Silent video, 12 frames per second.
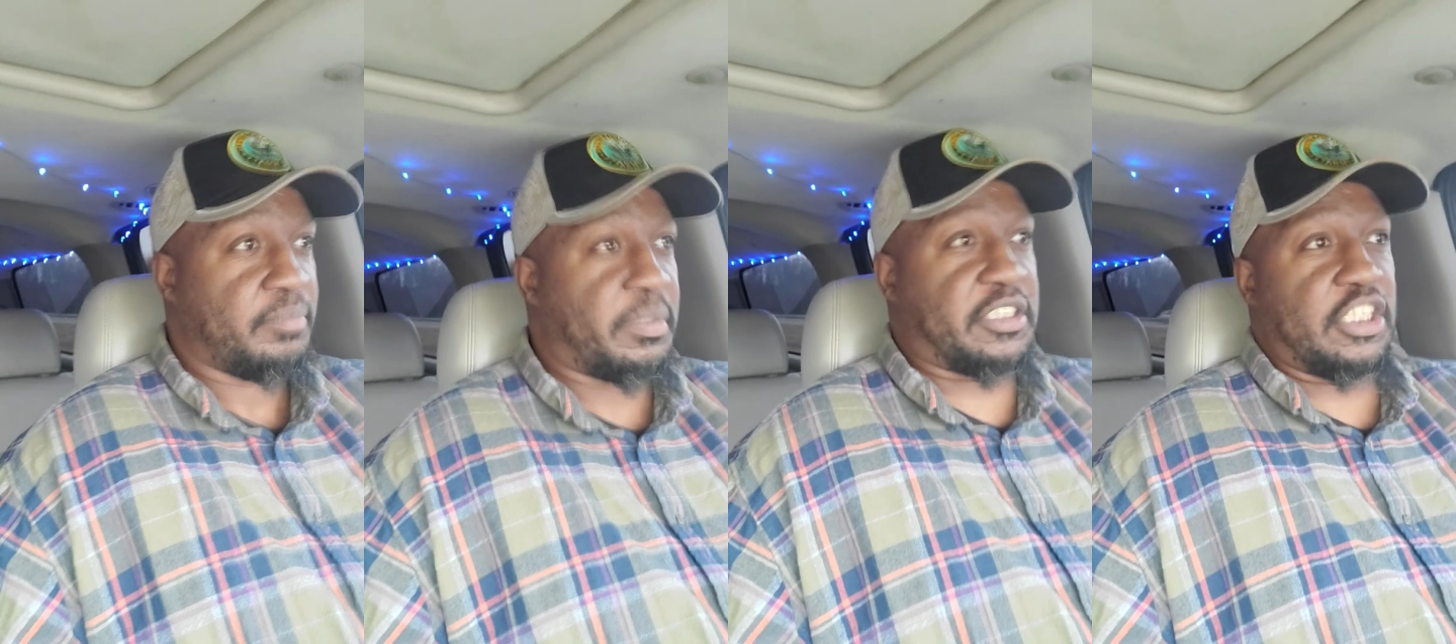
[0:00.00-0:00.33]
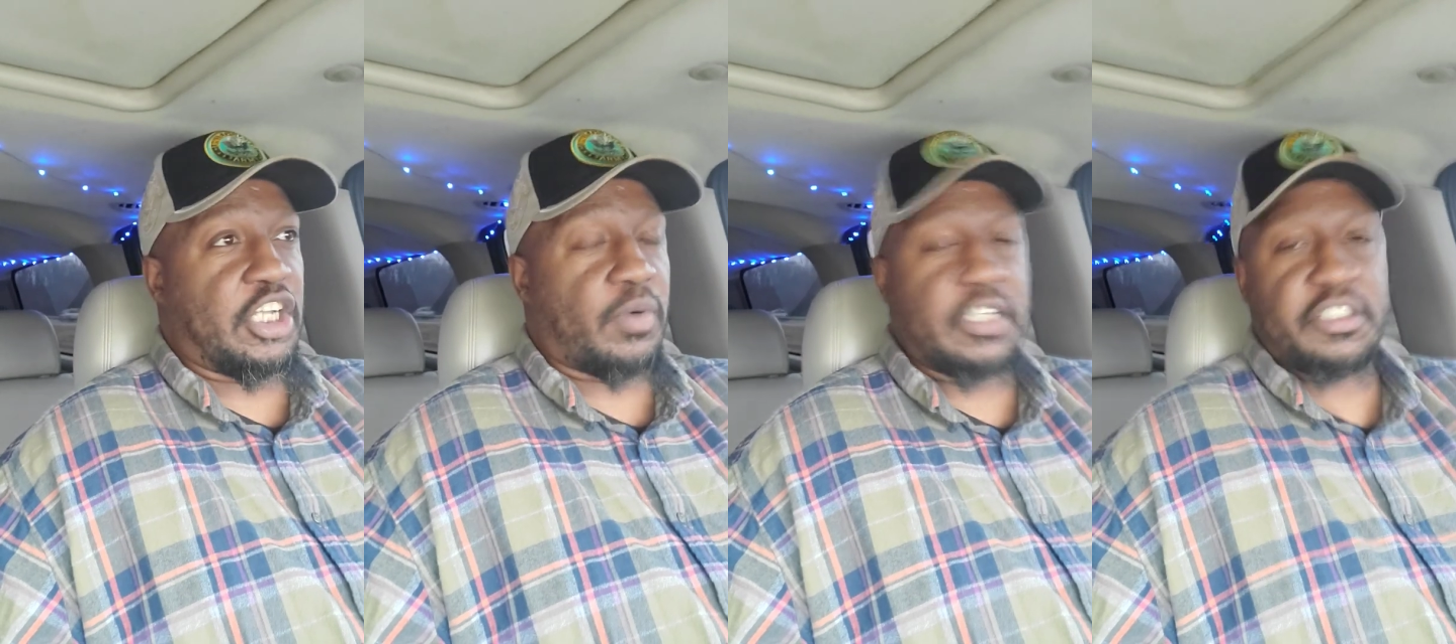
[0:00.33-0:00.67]
But you
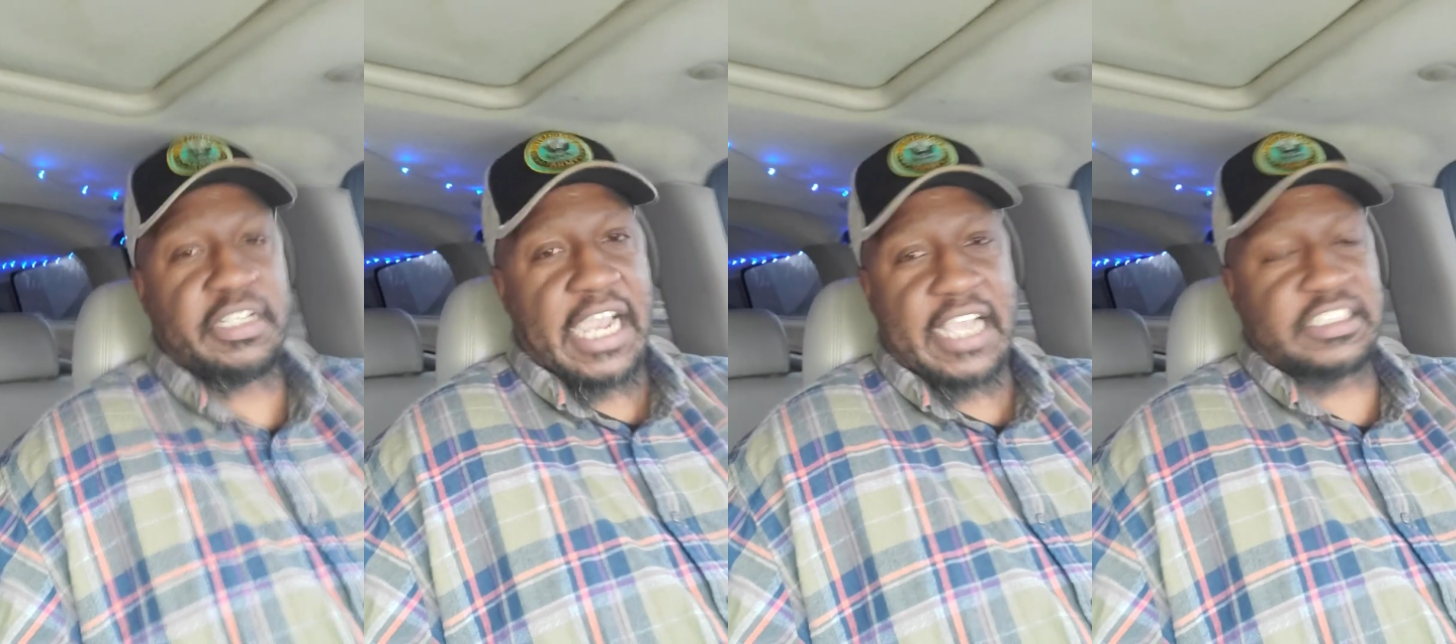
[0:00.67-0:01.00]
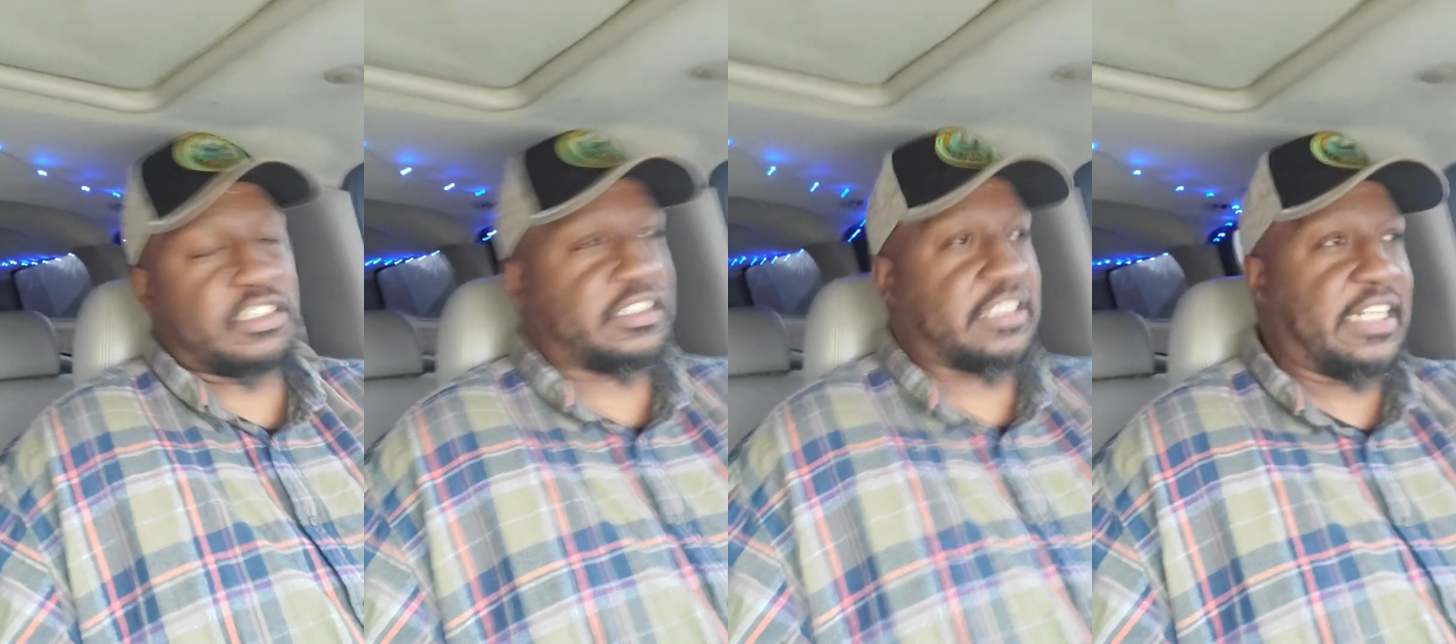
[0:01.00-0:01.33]
know what? You guys
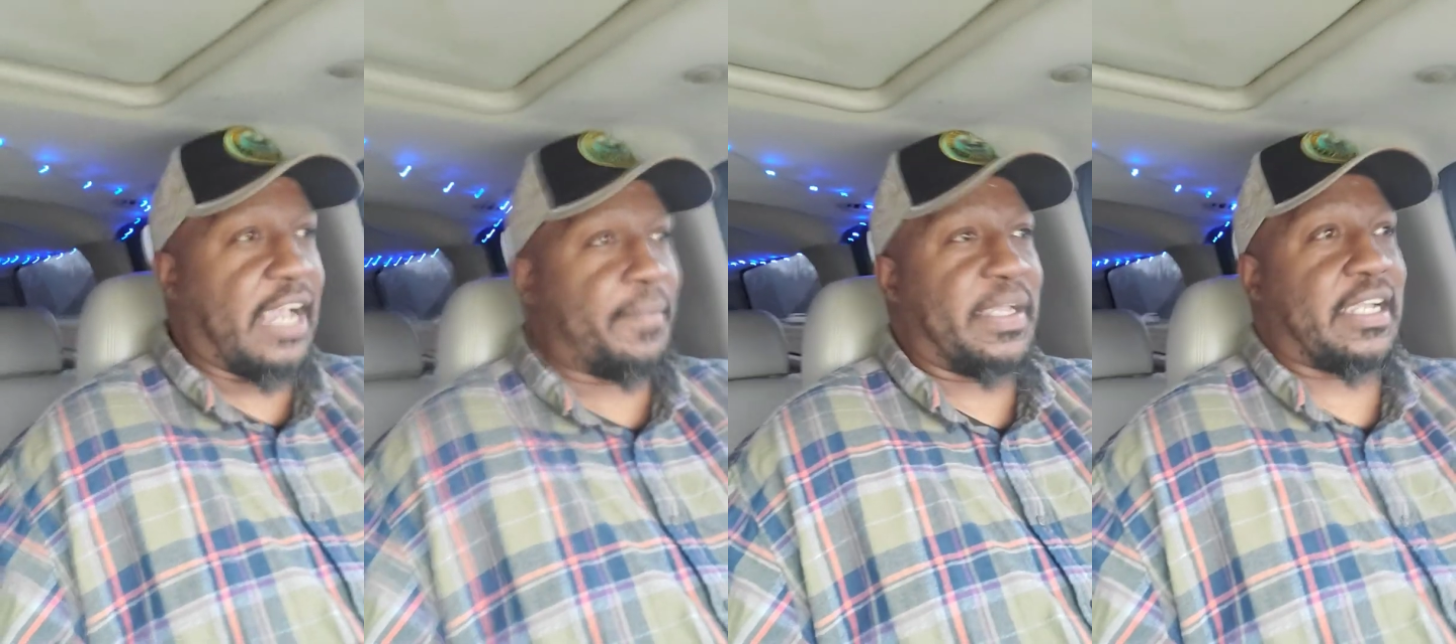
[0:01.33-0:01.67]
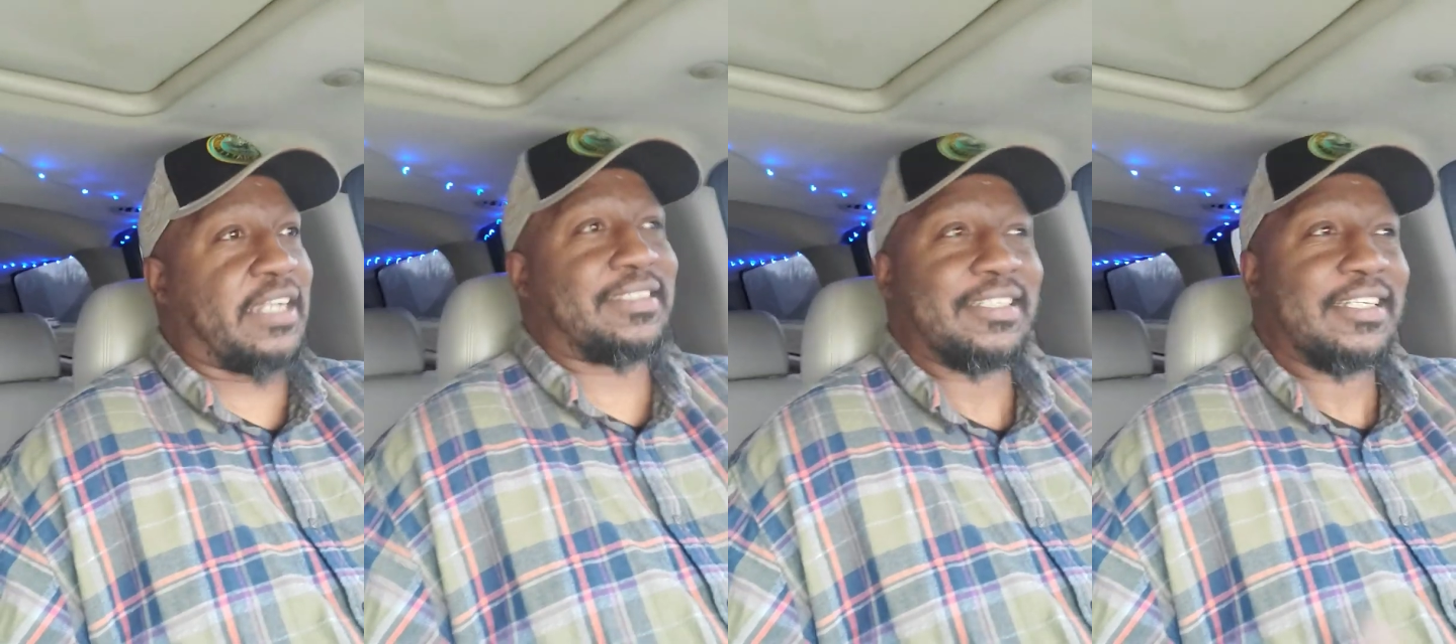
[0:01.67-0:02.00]
don't see that
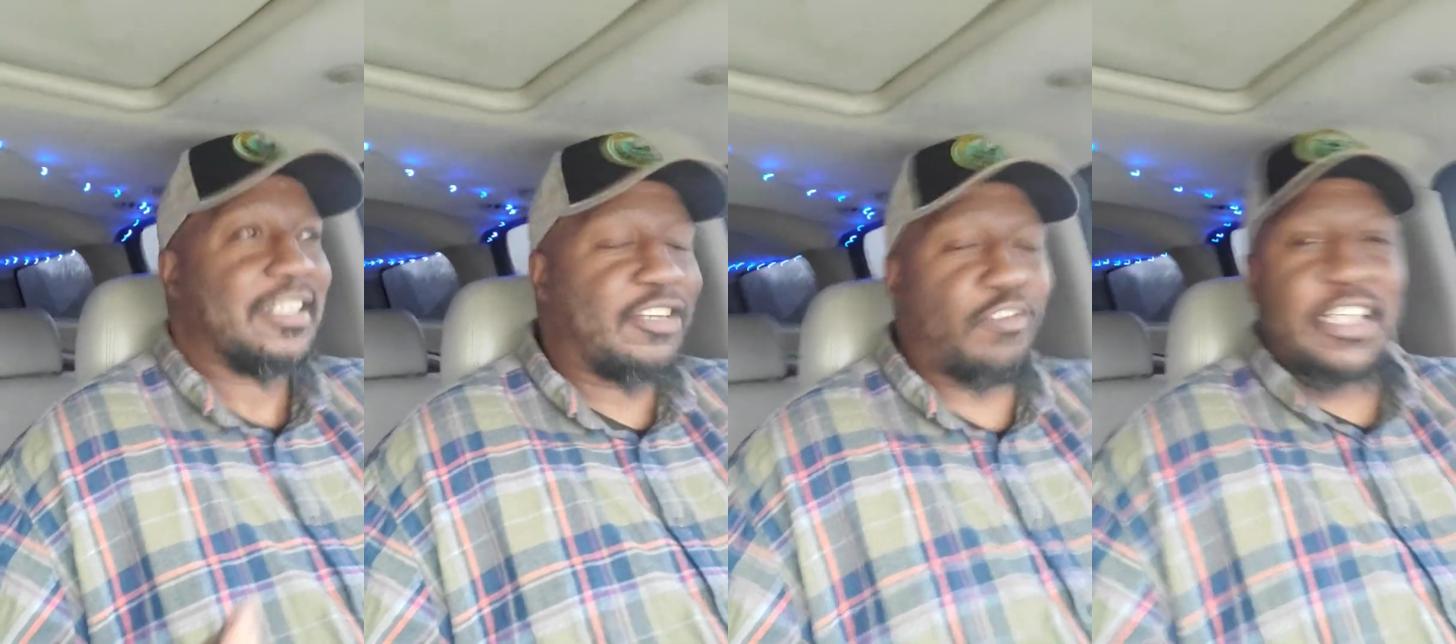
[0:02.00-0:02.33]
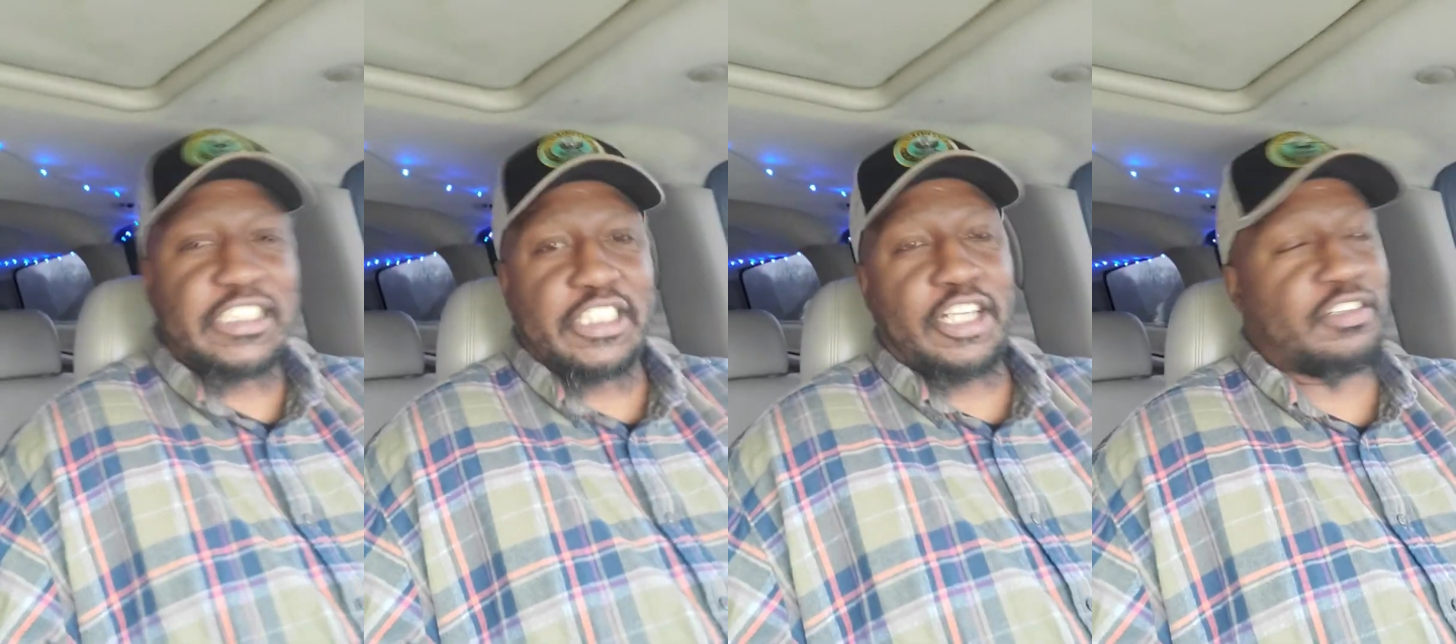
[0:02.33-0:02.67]
because the
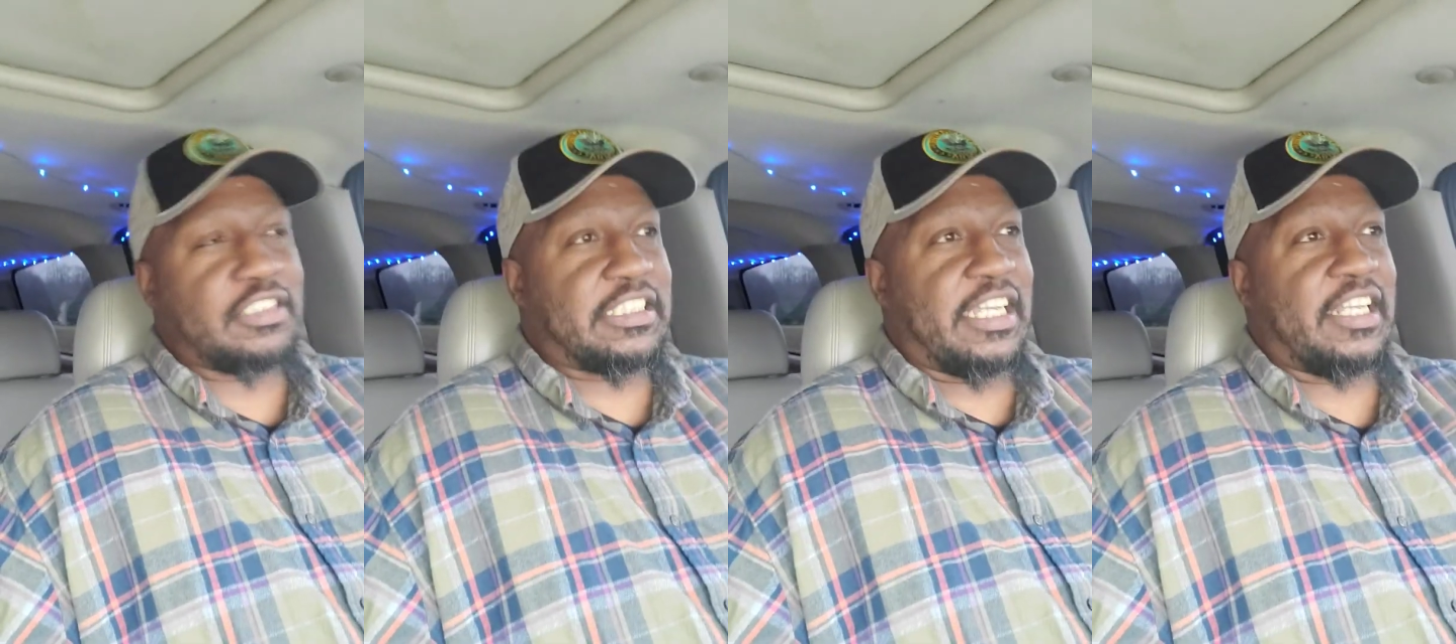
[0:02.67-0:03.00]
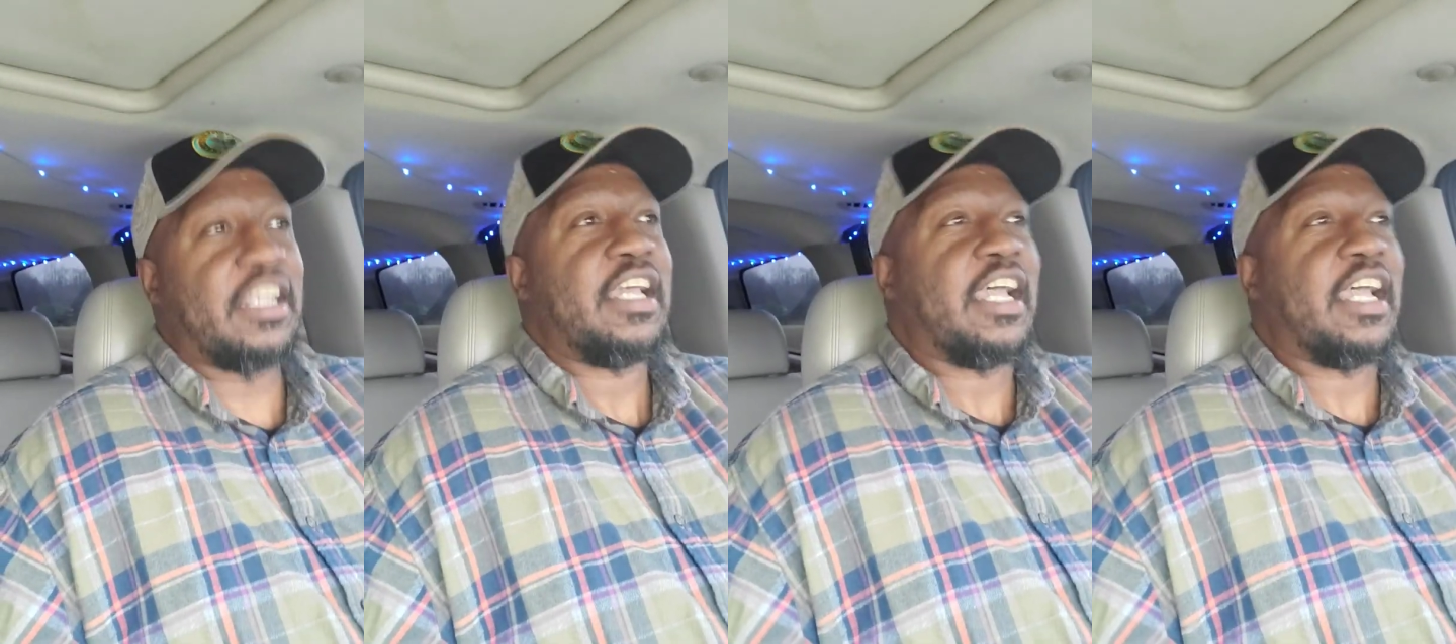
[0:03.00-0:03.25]
reason you don't see it